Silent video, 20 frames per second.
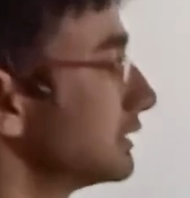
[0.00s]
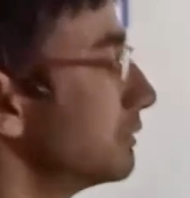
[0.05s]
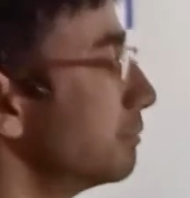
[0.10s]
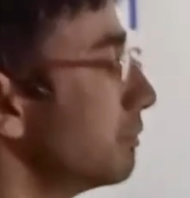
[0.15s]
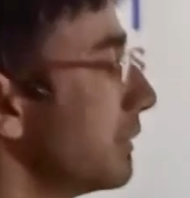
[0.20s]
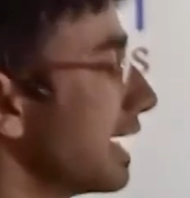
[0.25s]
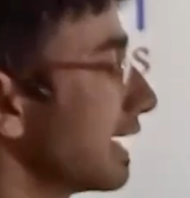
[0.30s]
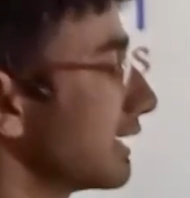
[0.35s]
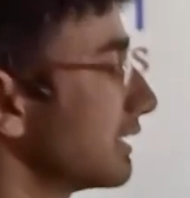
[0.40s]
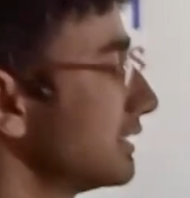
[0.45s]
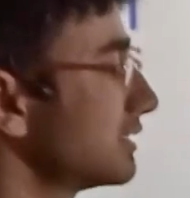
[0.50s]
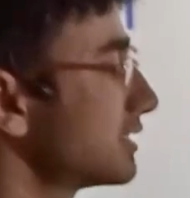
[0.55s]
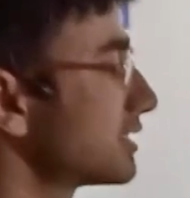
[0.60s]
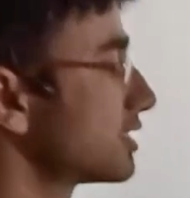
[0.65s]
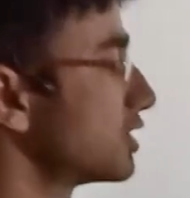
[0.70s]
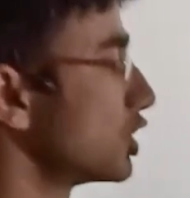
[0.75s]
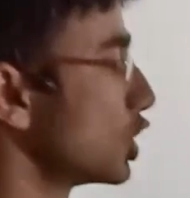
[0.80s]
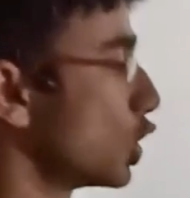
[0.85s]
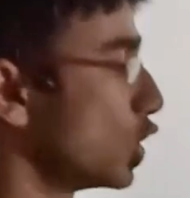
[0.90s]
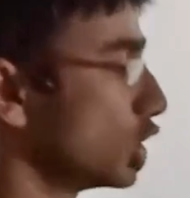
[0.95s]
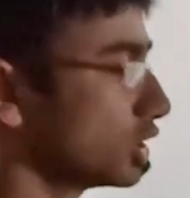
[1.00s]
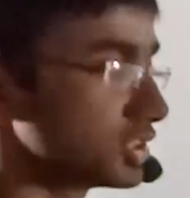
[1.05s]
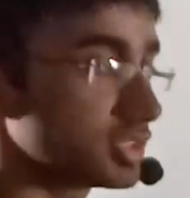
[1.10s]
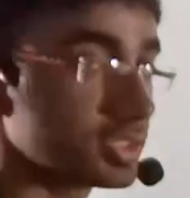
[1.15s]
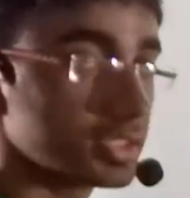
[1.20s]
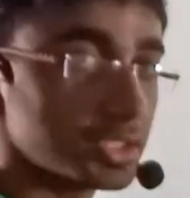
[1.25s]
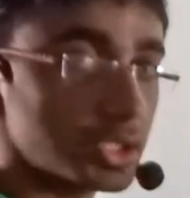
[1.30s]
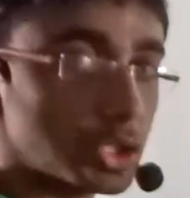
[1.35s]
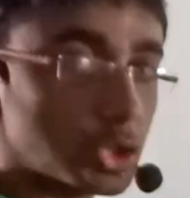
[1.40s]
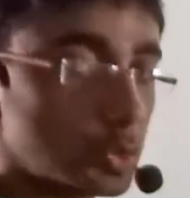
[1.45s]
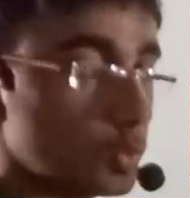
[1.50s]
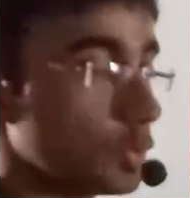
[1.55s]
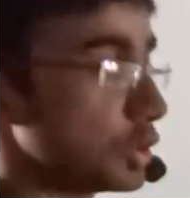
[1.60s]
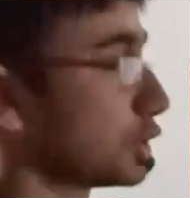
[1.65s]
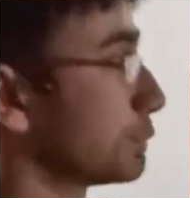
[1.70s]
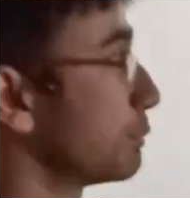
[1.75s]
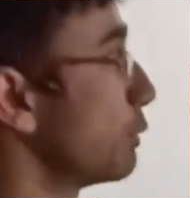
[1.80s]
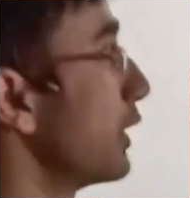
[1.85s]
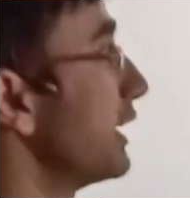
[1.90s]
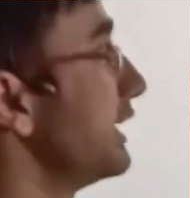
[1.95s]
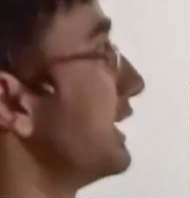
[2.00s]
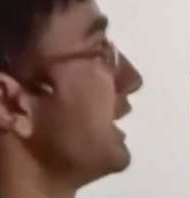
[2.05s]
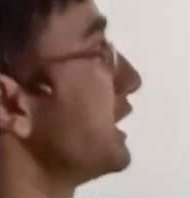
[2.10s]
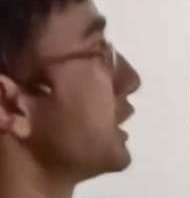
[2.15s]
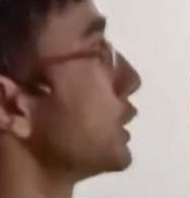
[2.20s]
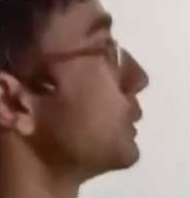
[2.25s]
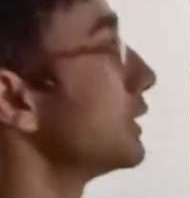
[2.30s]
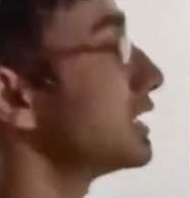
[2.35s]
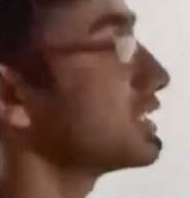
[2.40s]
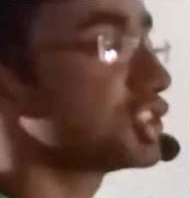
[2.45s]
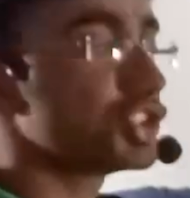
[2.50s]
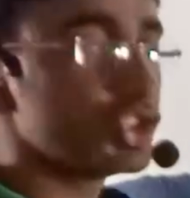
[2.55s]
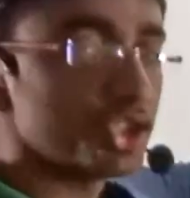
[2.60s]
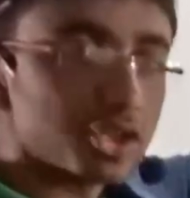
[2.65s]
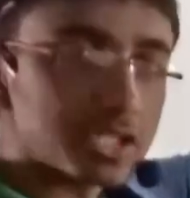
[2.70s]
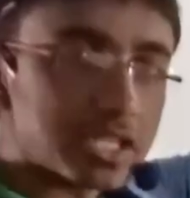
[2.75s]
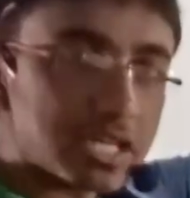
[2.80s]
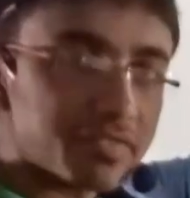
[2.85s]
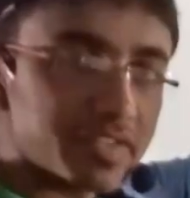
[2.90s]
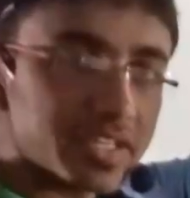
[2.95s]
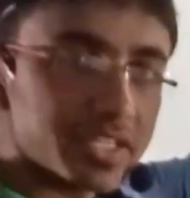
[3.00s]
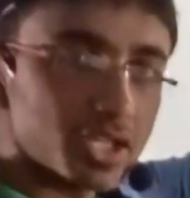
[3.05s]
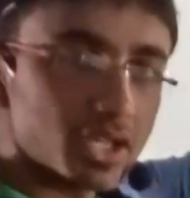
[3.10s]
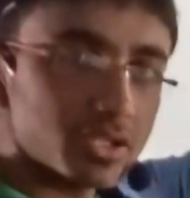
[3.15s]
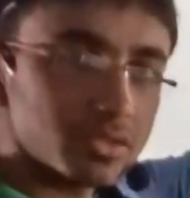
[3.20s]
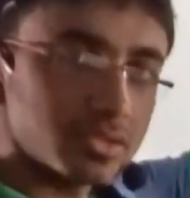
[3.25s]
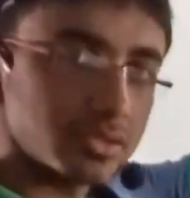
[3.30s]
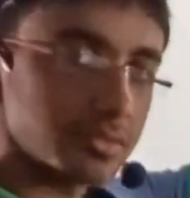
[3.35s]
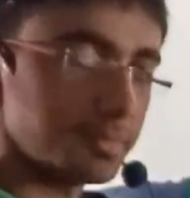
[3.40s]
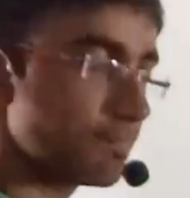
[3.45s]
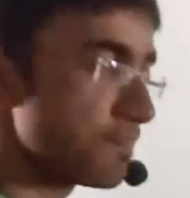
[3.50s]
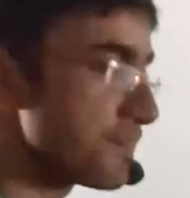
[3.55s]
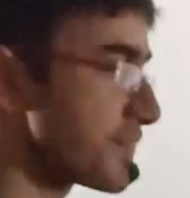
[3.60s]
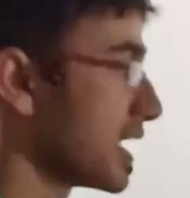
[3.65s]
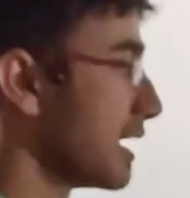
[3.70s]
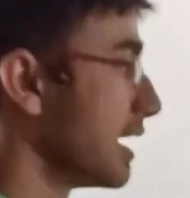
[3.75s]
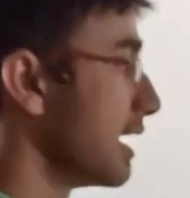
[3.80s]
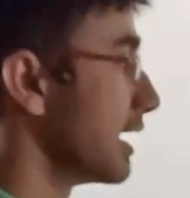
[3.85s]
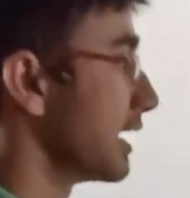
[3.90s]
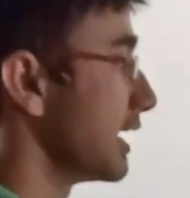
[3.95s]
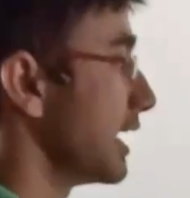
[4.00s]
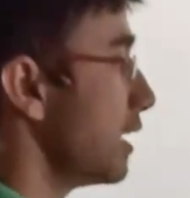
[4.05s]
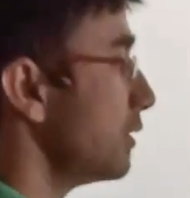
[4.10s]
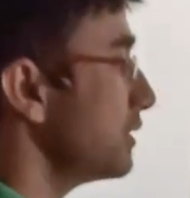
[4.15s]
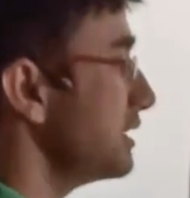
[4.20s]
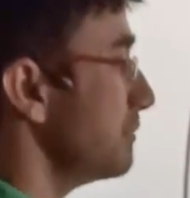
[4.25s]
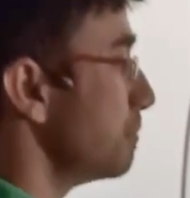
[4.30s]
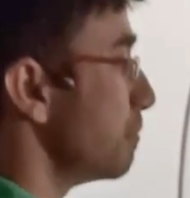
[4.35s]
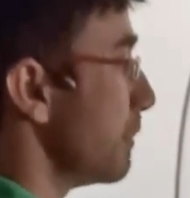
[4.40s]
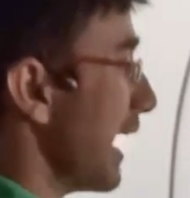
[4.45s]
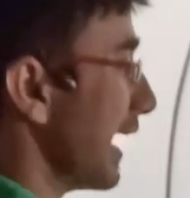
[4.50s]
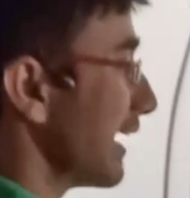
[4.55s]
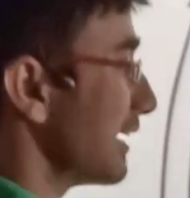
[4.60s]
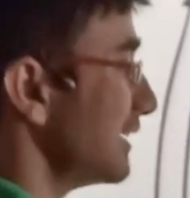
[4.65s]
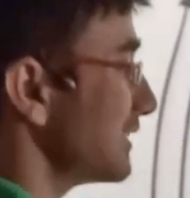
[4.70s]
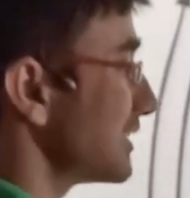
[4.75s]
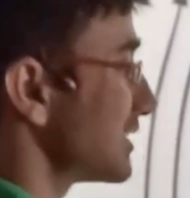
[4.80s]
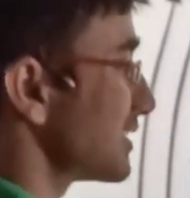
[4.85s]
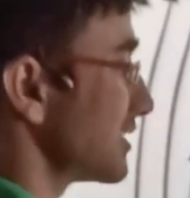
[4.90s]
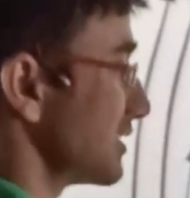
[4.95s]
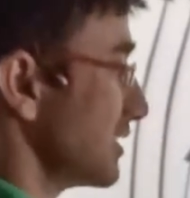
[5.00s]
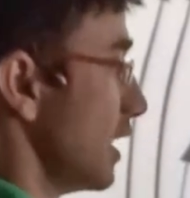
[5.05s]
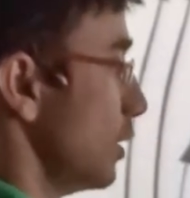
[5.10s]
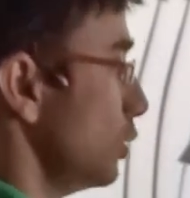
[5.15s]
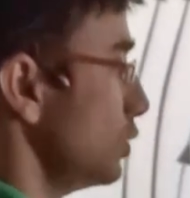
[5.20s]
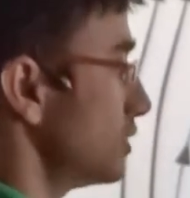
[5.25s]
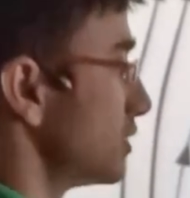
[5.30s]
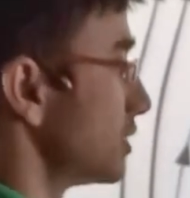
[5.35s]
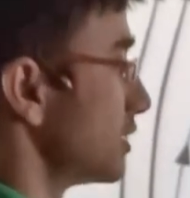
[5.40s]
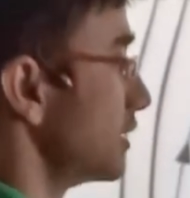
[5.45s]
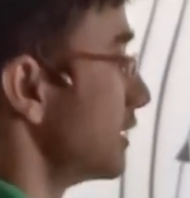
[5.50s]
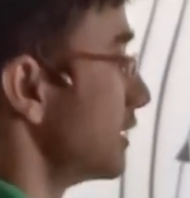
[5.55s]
the magnet's north was pointing towards geographic north. Now the magnet's south